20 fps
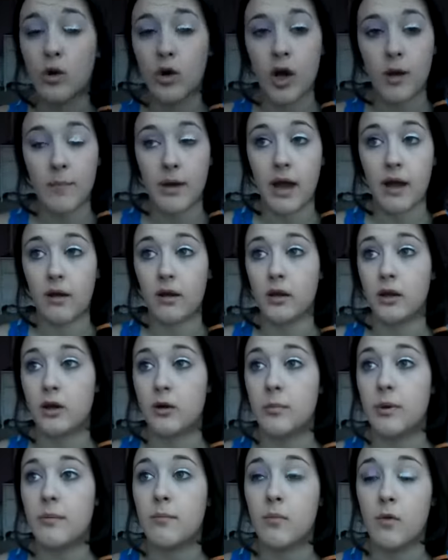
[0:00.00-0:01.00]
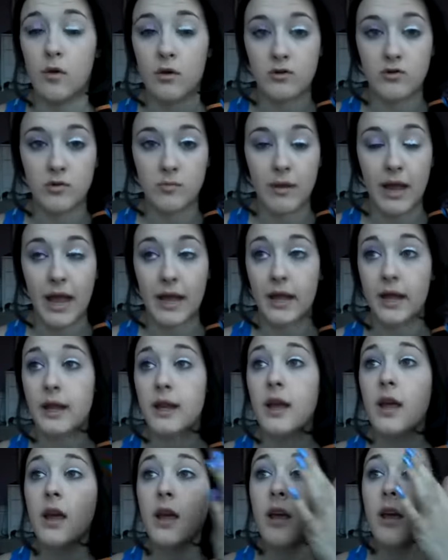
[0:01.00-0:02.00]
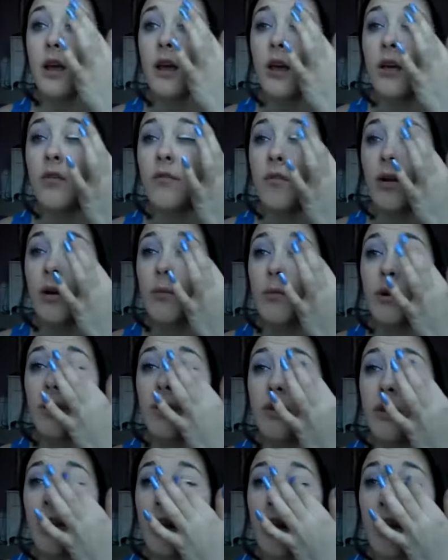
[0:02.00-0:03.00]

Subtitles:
come out a little bit more dramatic and vibrant.